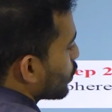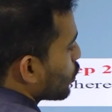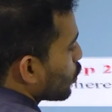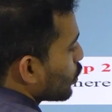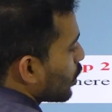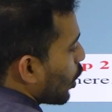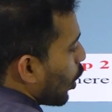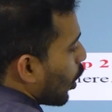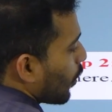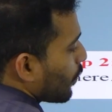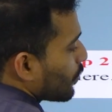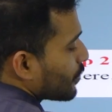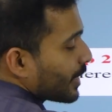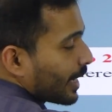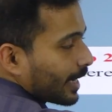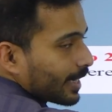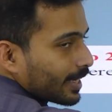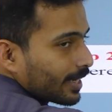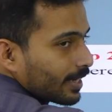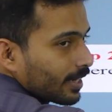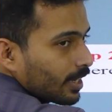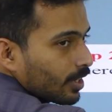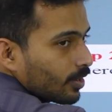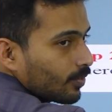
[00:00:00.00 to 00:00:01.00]
to the
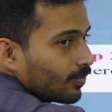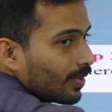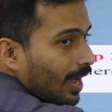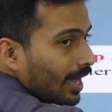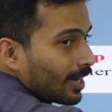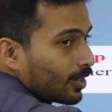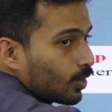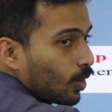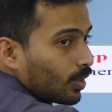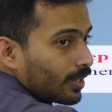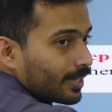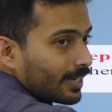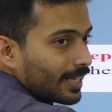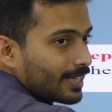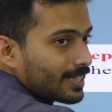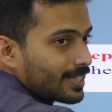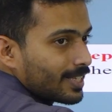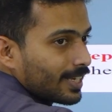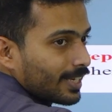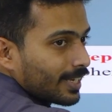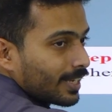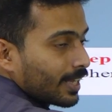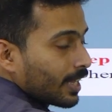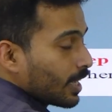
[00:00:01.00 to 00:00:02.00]
object. We are not
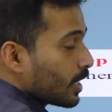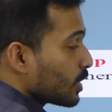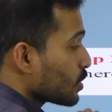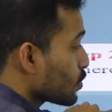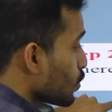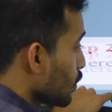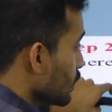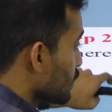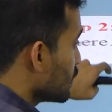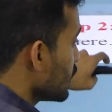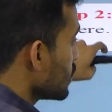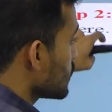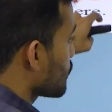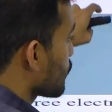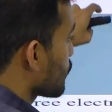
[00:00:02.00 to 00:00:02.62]
touching. So this